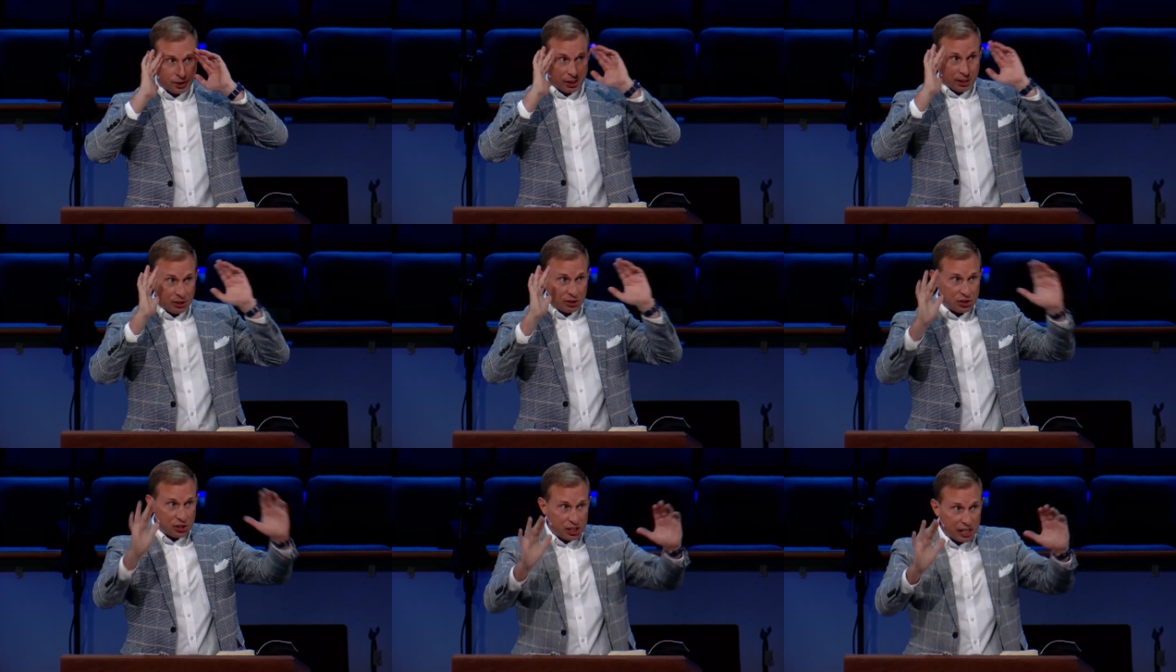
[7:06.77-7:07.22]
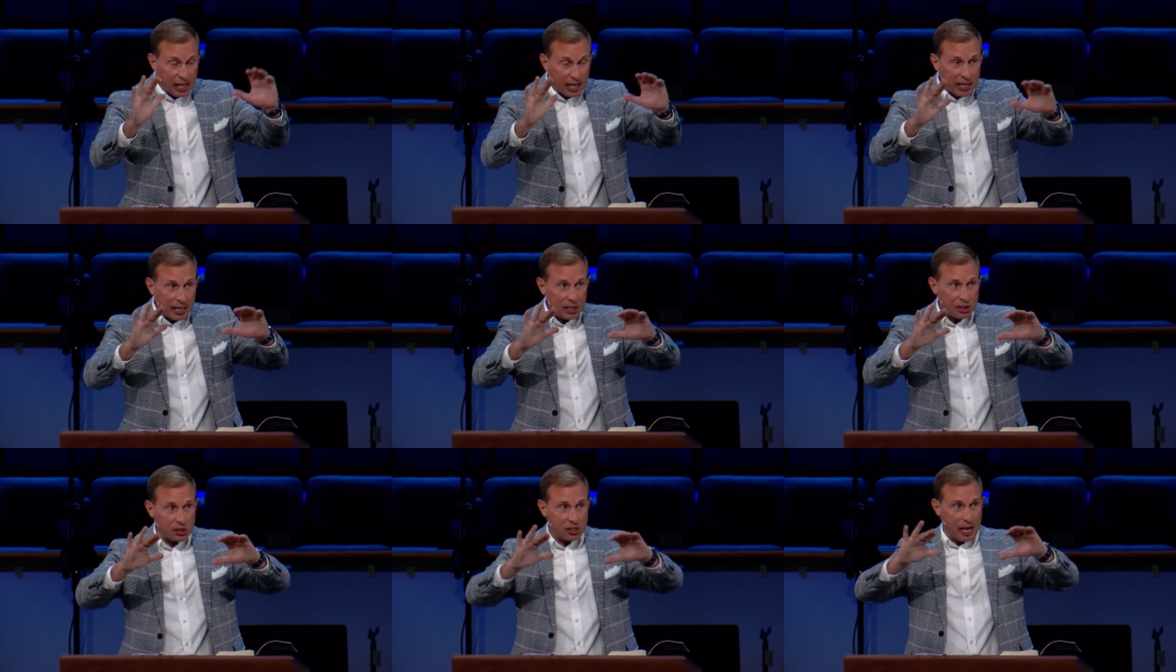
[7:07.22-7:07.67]

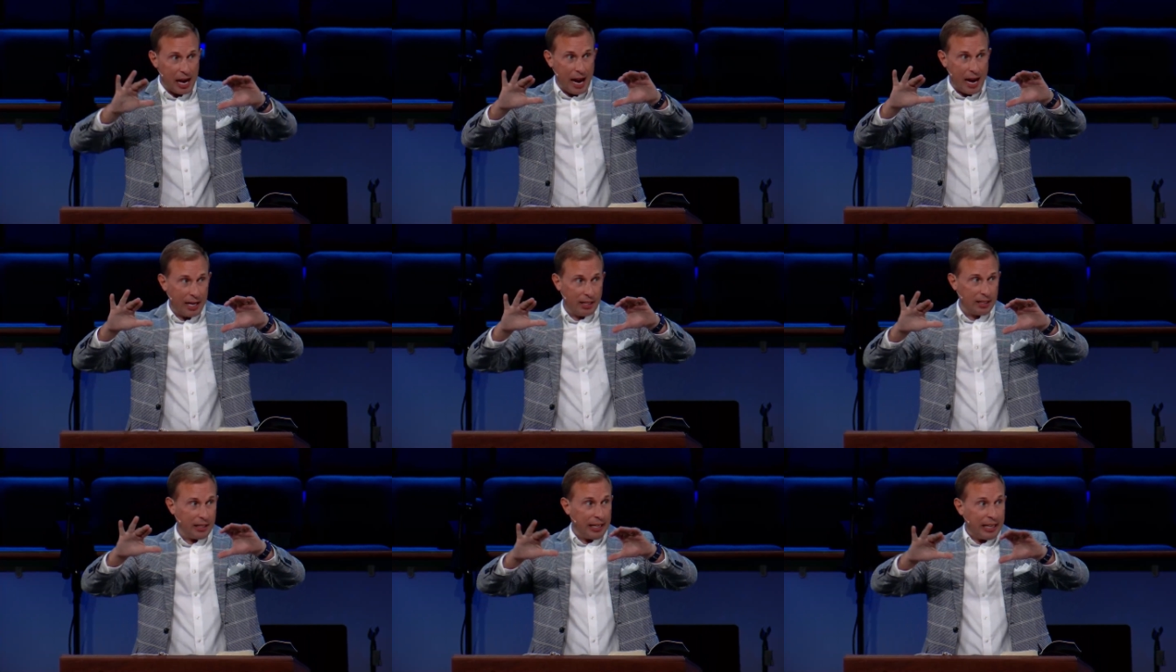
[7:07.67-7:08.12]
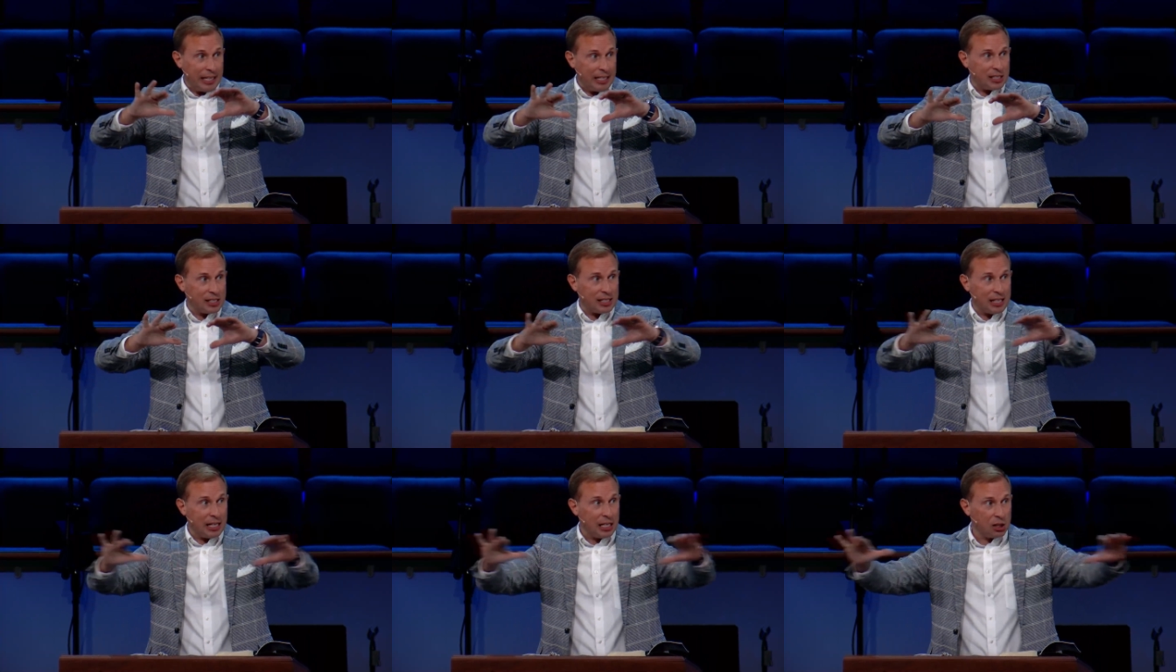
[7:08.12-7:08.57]
sees and he
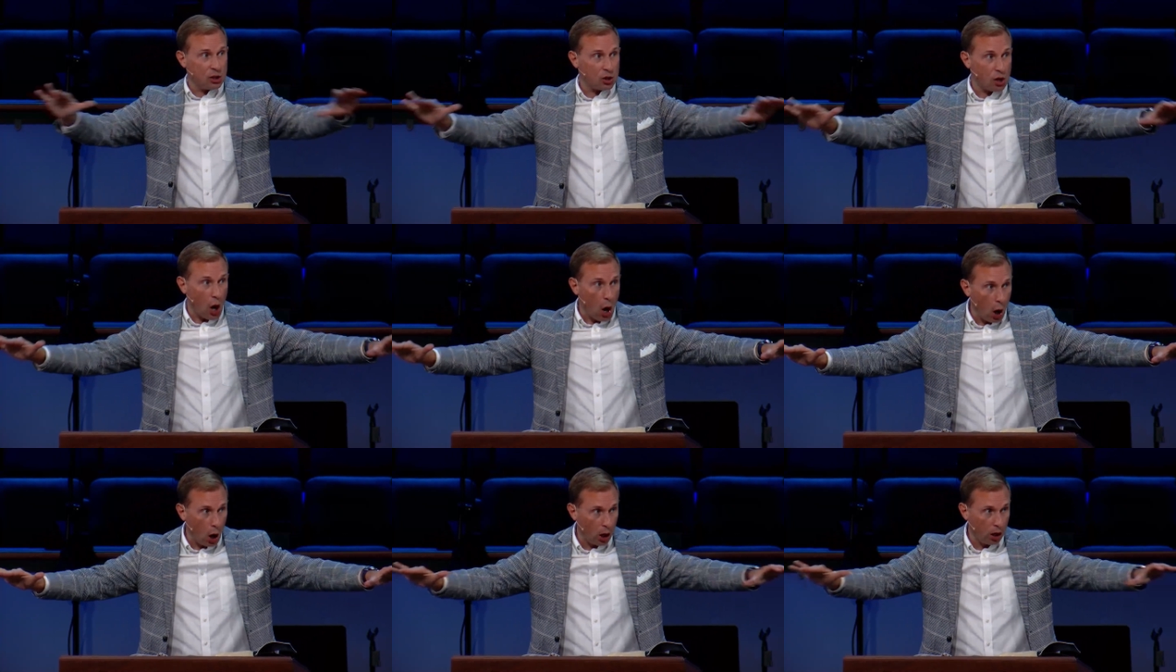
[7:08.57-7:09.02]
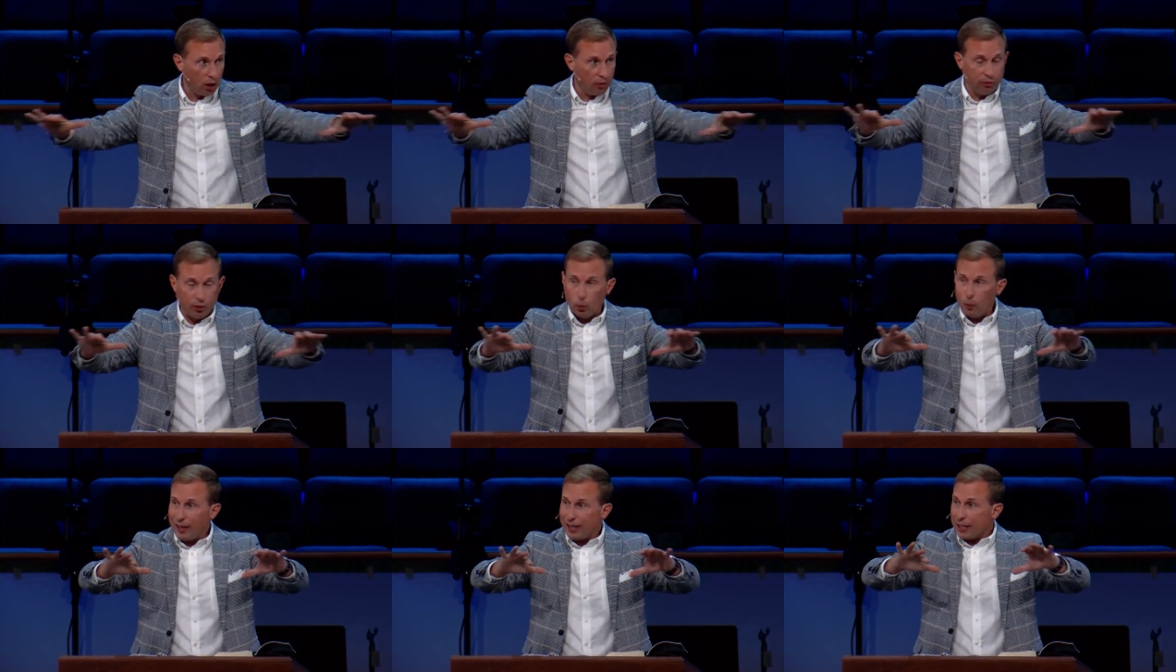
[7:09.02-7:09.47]
sees all of
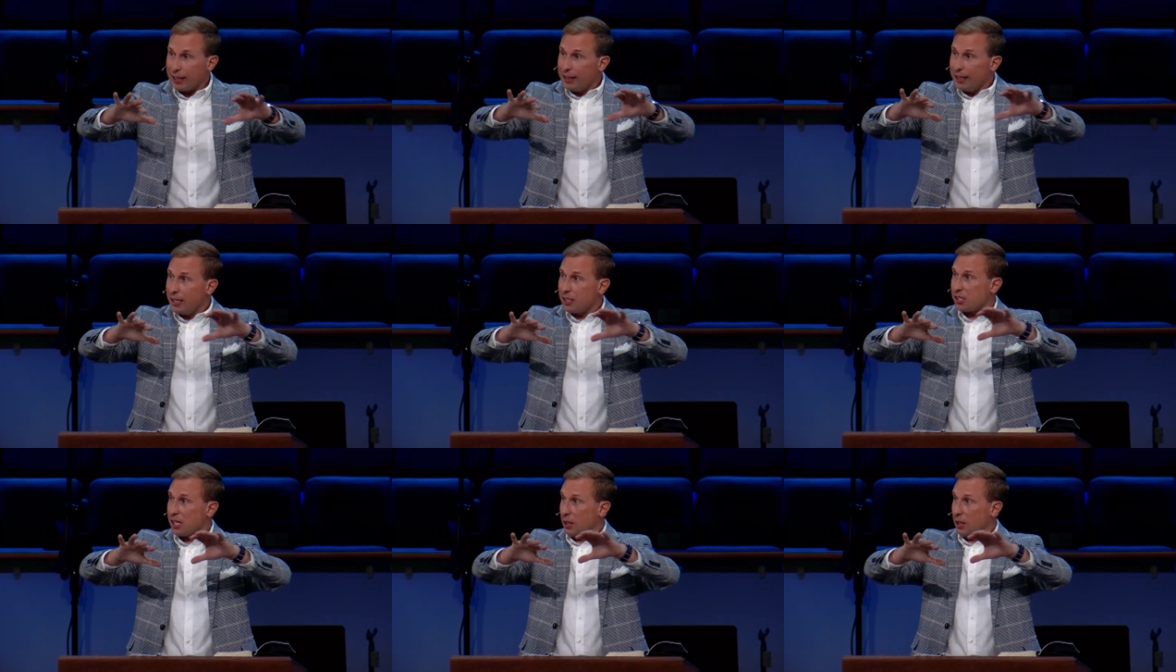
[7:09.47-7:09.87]
the wickedness.